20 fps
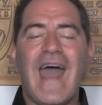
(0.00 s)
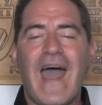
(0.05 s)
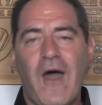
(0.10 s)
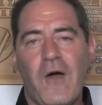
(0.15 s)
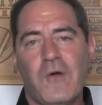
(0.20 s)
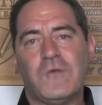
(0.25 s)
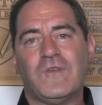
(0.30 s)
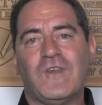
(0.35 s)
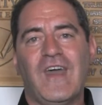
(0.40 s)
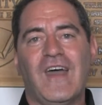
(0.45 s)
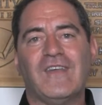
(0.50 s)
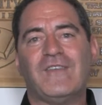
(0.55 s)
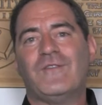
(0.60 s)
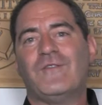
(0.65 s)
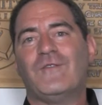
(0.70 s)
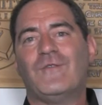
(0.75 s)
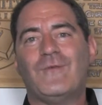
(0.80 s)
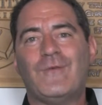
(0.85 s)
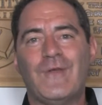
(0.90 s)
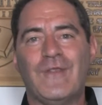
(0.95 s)
house
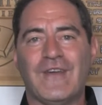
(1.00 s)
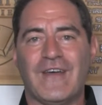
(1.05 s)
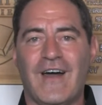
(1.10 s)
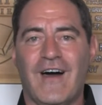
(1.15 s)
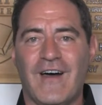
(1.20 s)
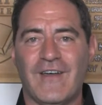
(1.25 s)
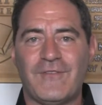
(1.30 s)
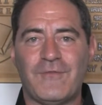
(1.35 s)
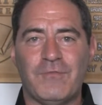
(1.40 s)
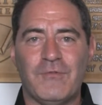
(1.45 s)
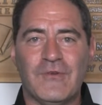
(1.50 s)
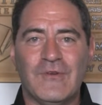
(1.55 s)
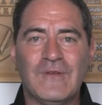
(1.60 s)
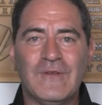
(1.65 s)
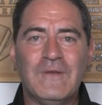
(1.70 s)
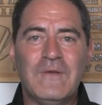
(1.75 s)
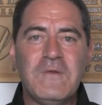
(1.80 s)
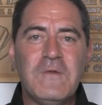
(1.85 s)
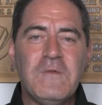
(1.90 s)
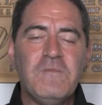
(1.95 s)
guests to the gospel?